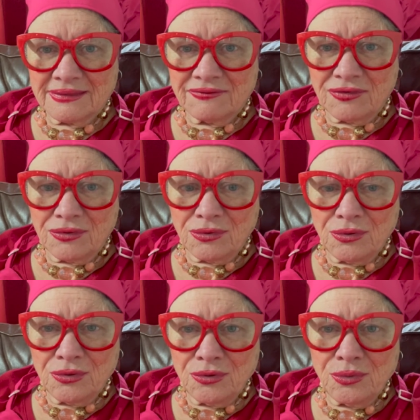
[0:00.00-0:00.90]
for
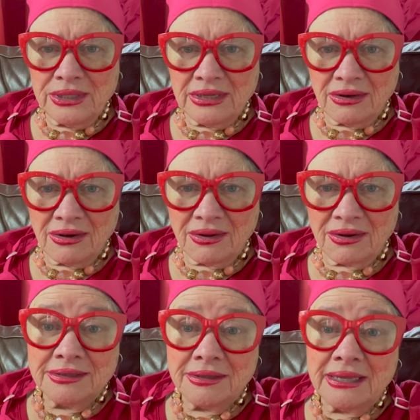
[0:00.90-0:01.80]
who we
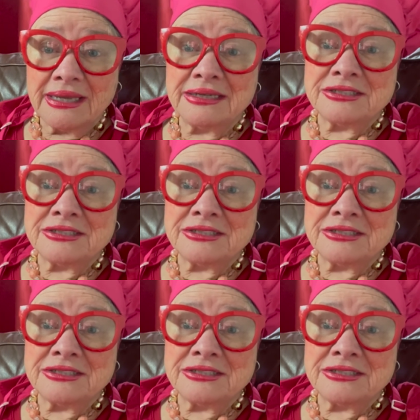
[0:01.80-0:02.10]
are, and